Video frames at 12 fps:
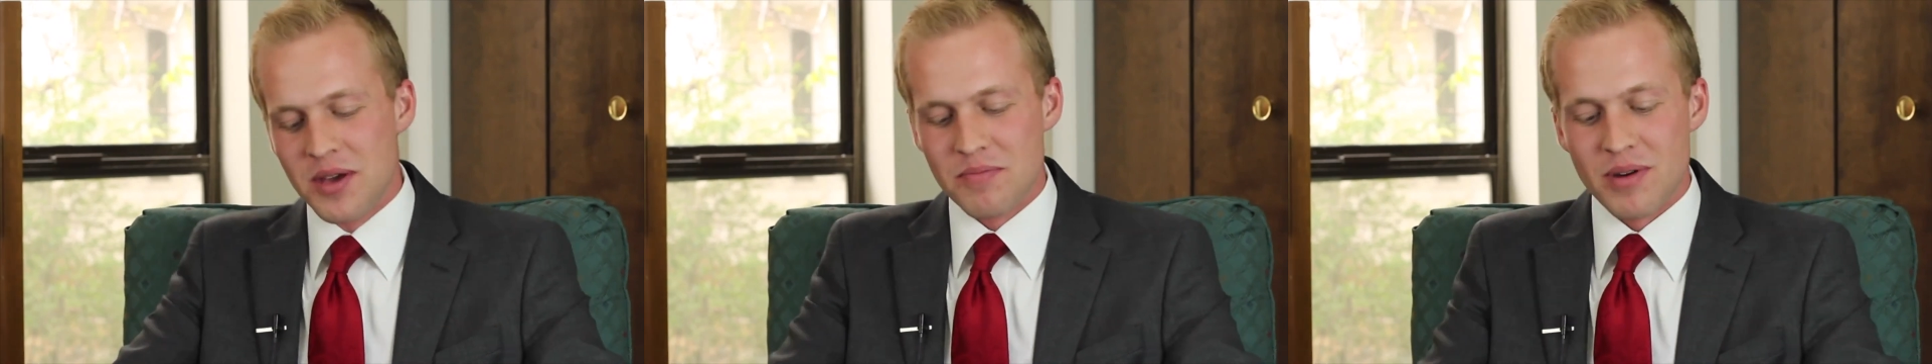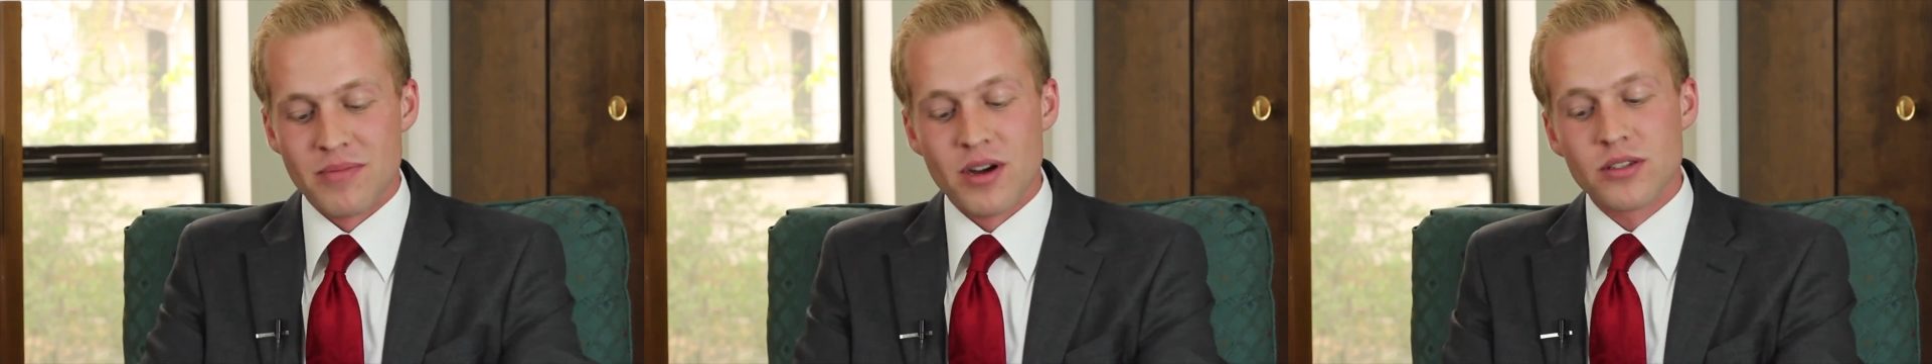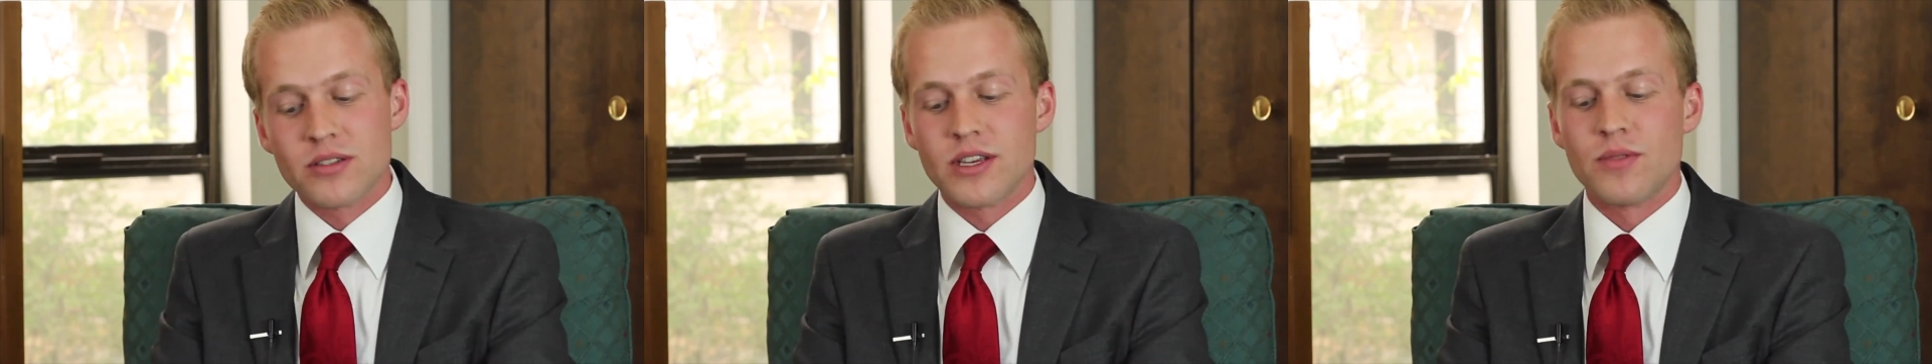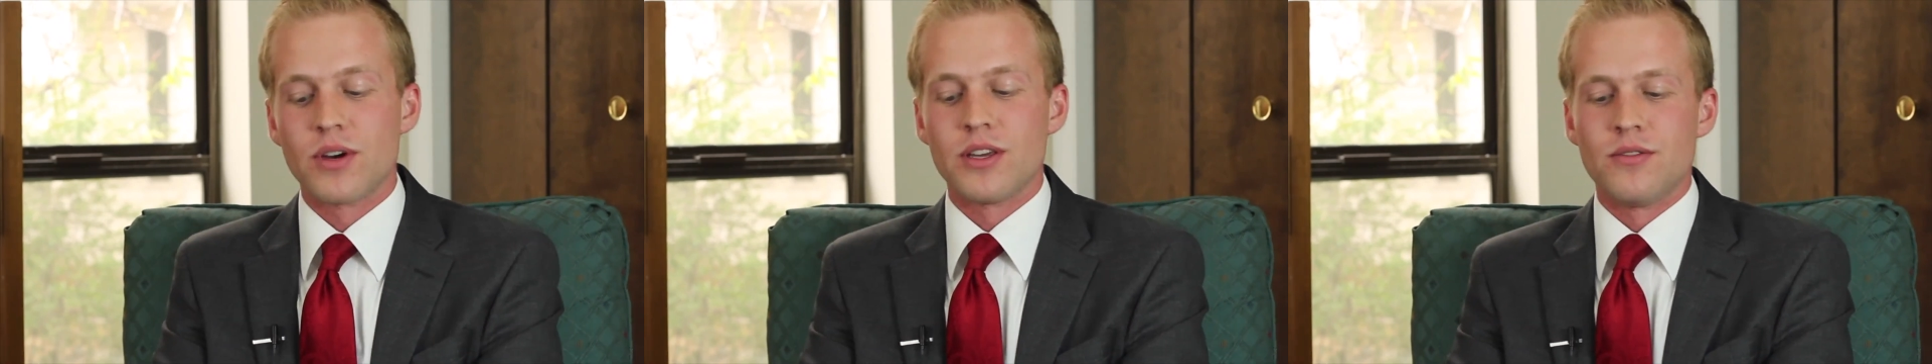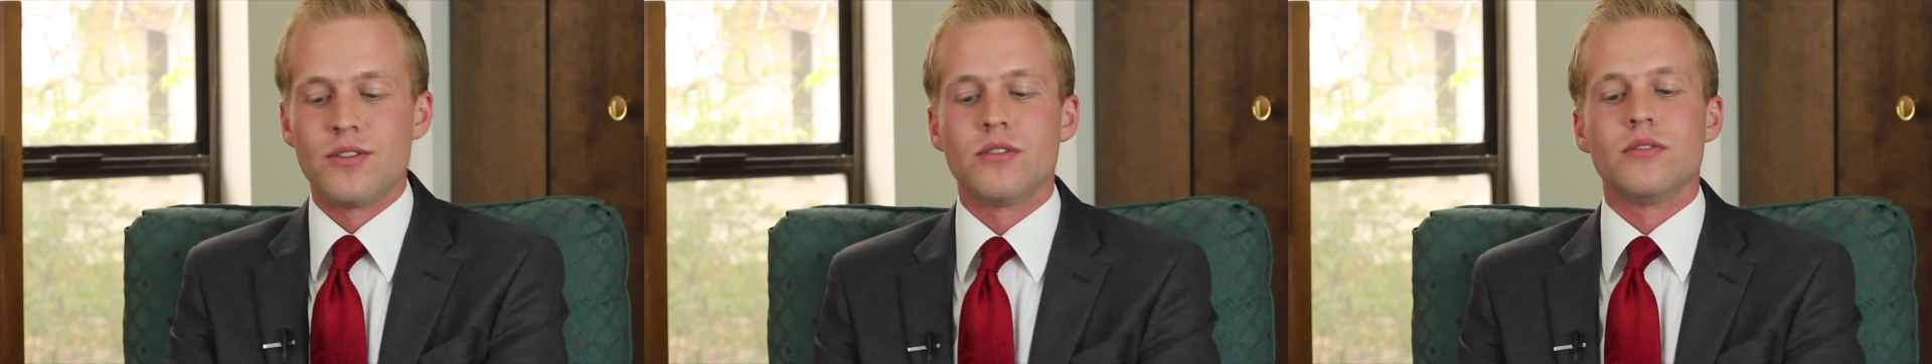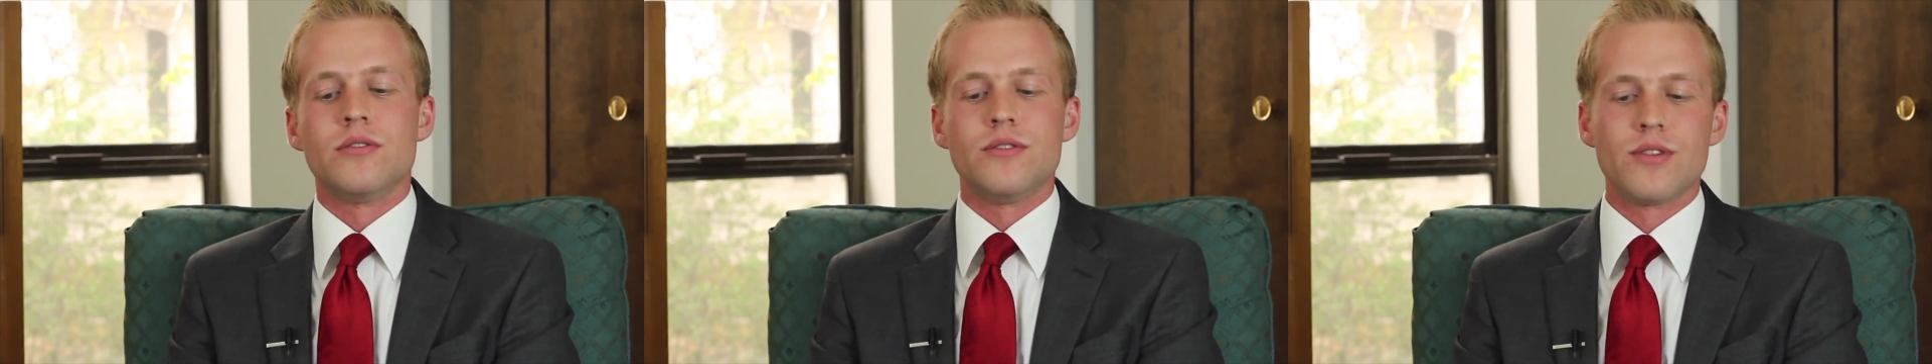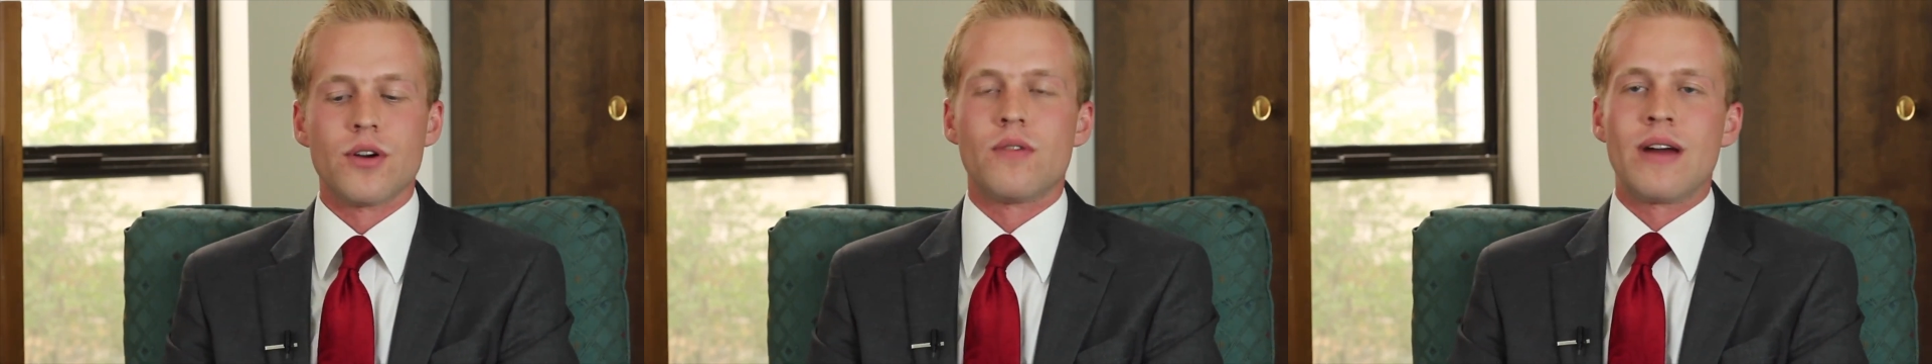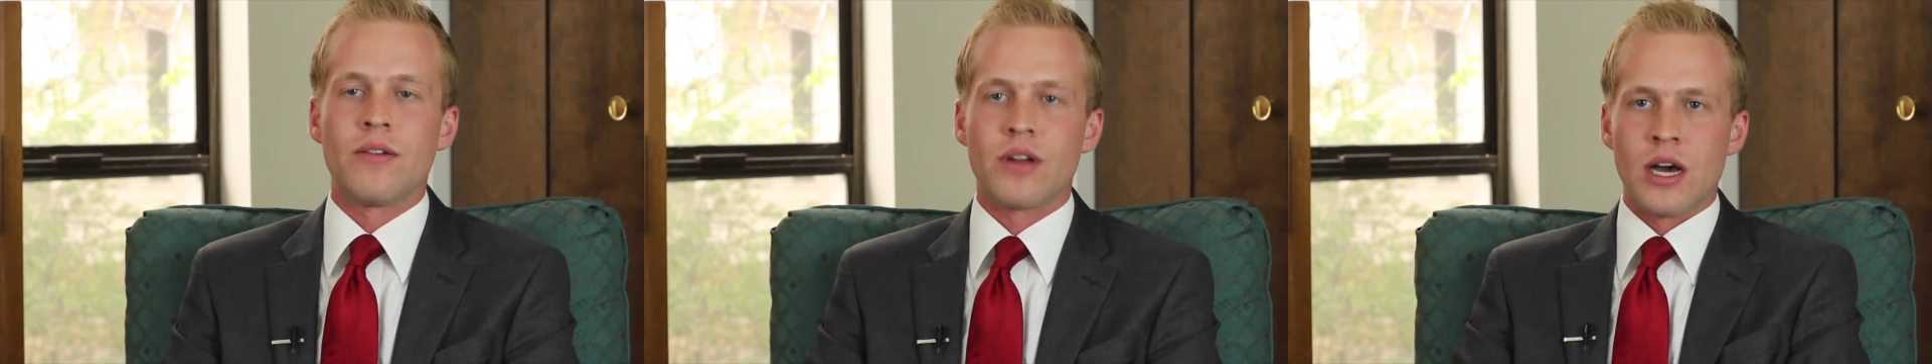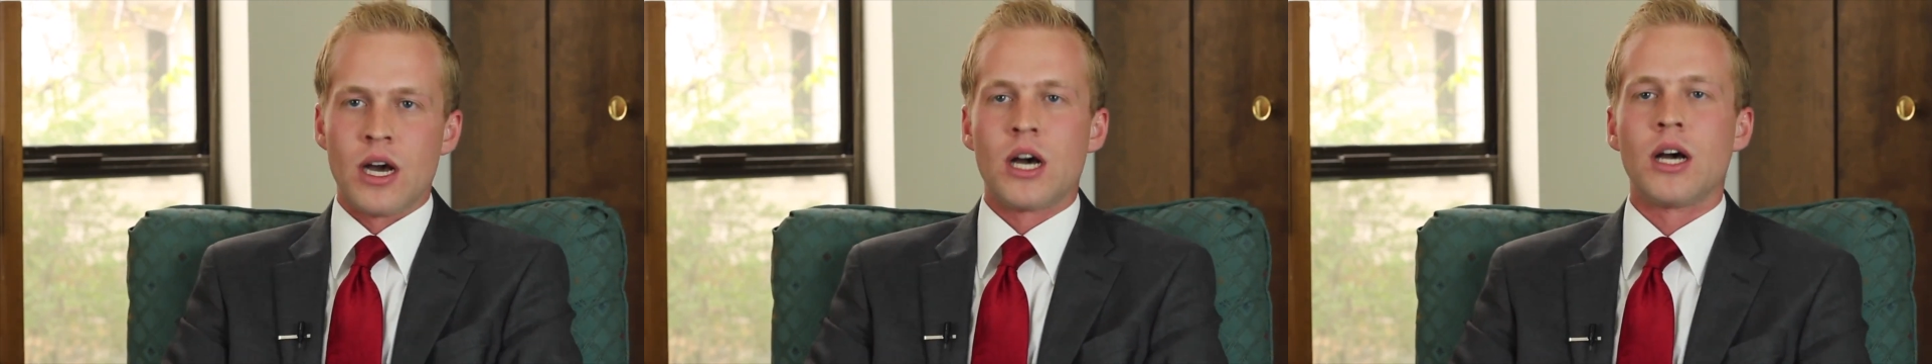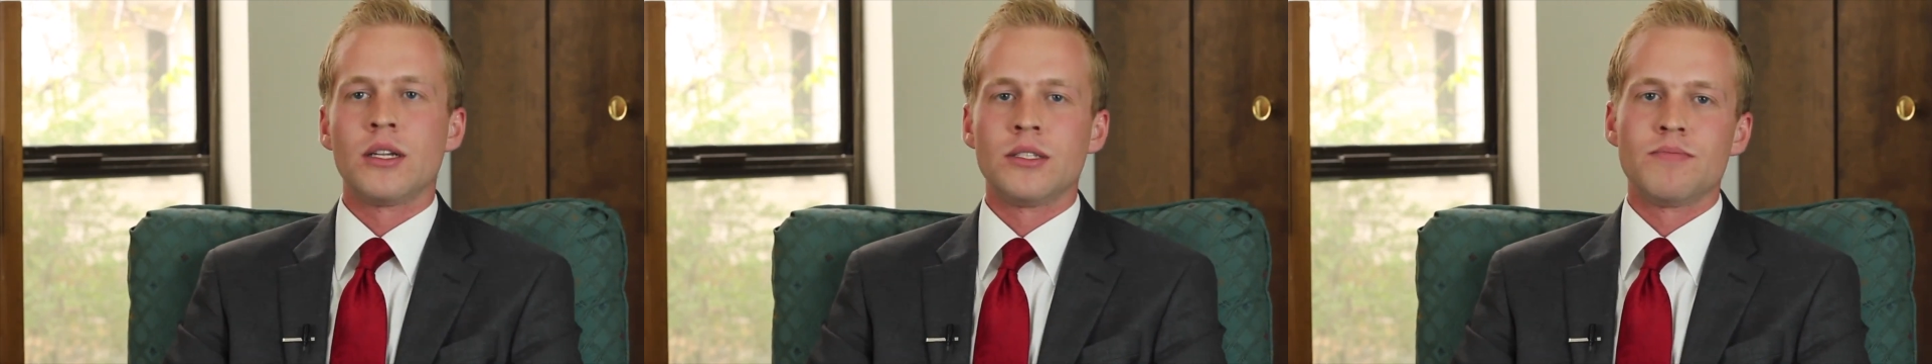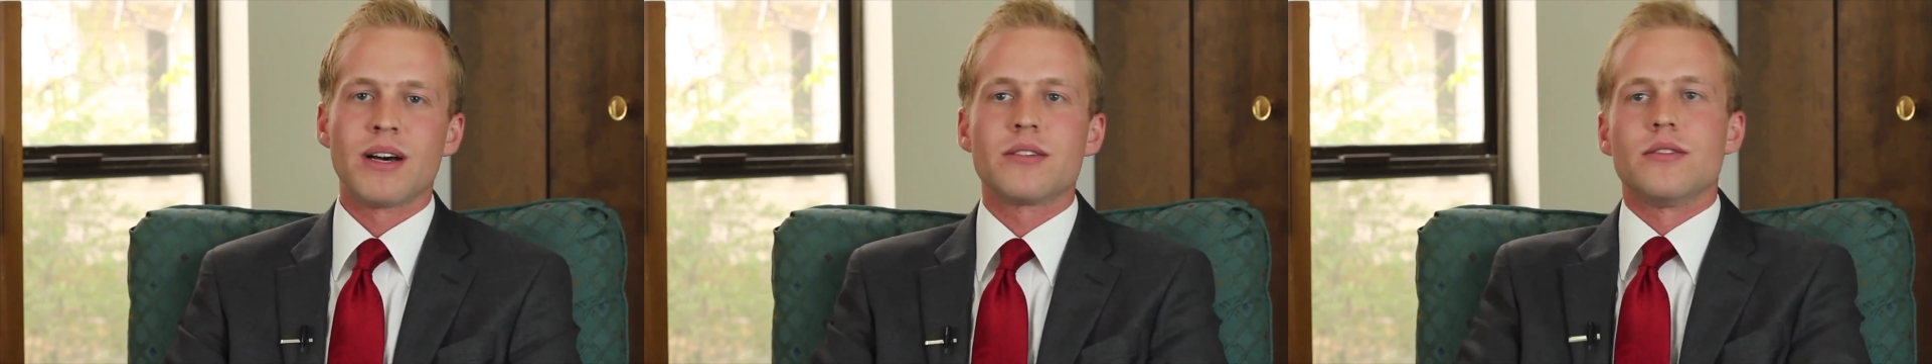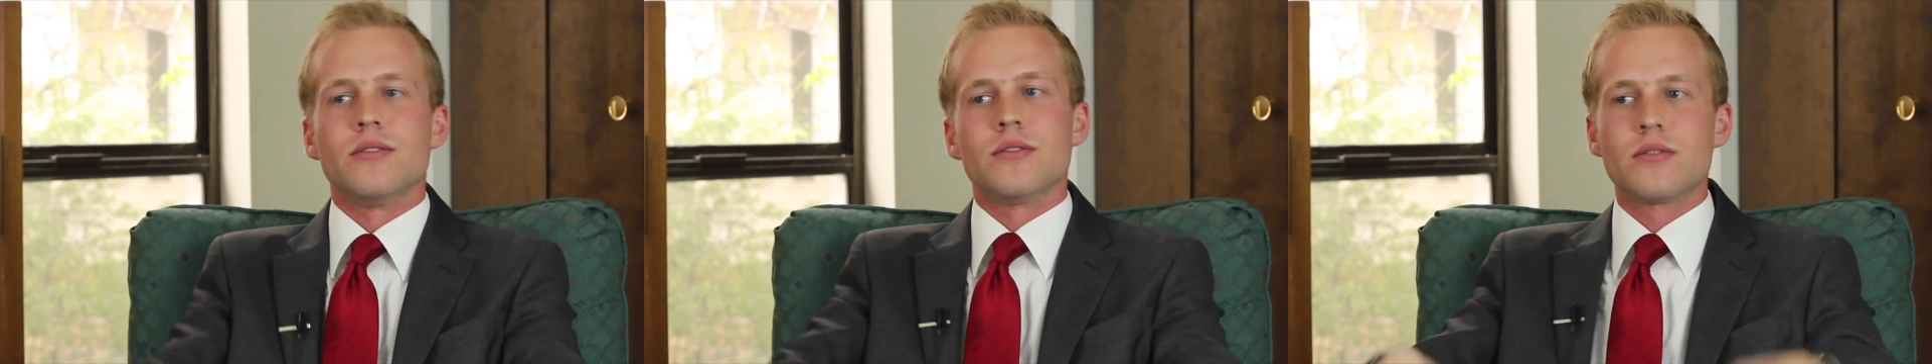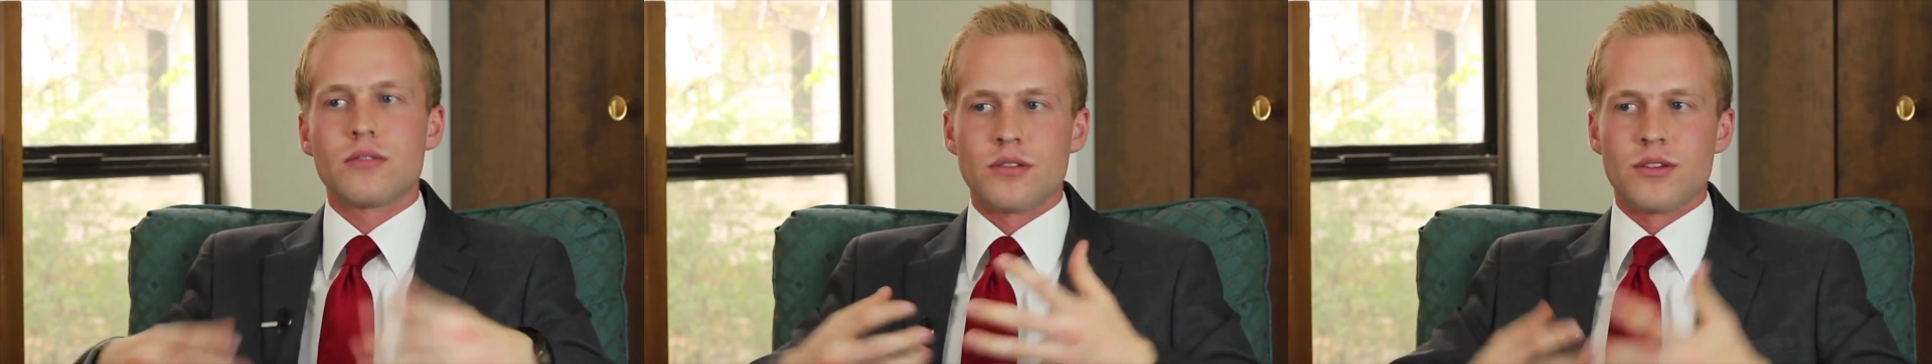But mostly what you do is you go around on buses,